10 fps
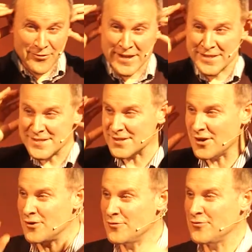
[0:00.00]
friends
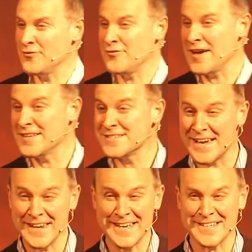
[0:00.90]
of Faye and Tenny.